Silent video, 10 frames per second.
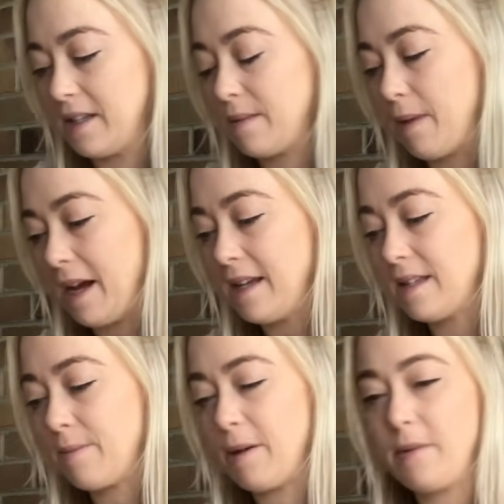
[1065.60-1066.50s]

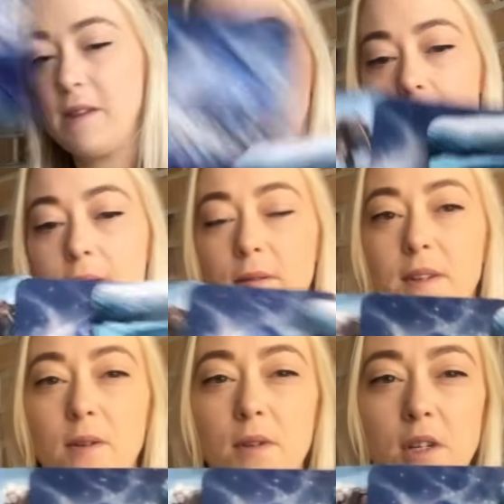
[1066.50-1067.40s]
space. But with the Five of
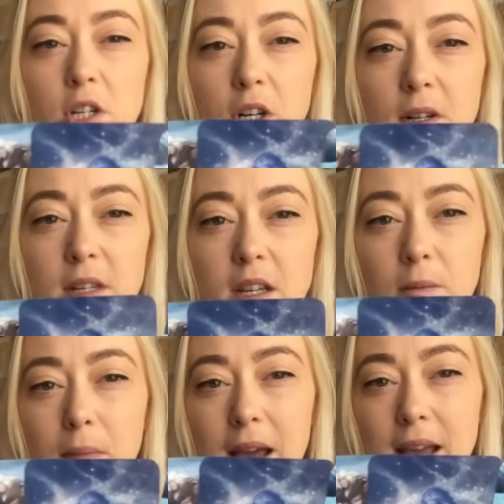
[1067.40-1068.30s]
Swords, it shows that
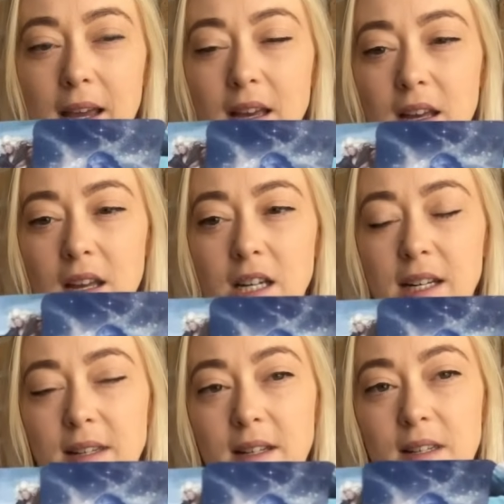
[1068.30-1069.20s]
you may
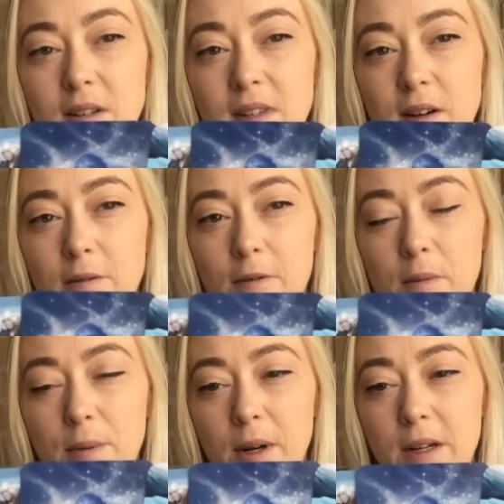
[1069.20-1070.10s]
distance yourself
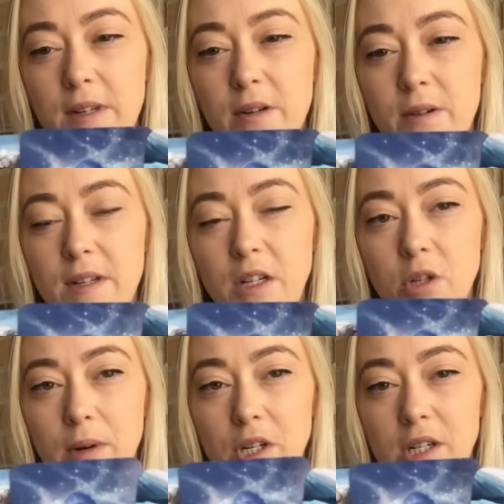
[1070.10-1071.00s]
from a person or a
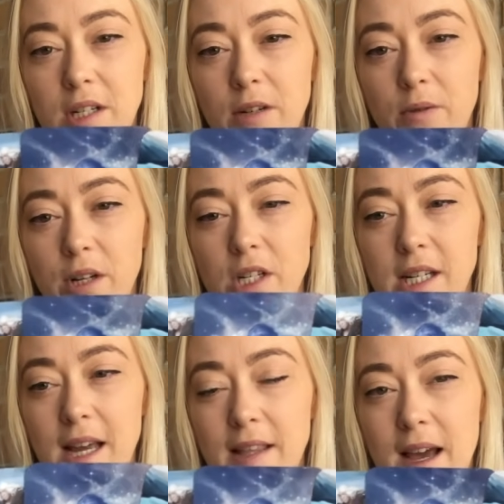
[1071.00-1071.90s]
situation in order to
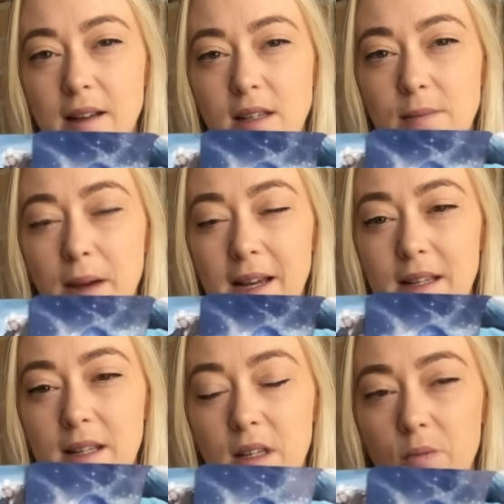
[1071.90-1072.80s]
get that
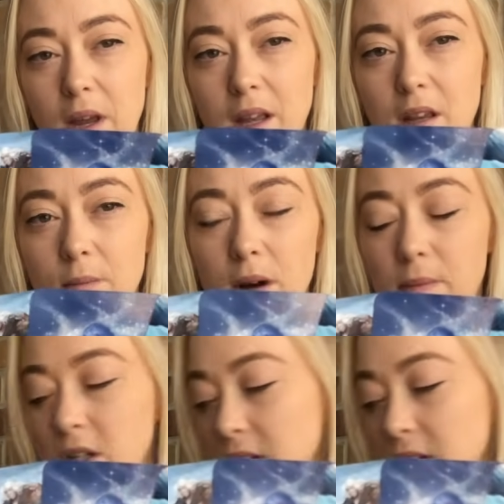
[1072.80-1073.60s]
space this week. You might be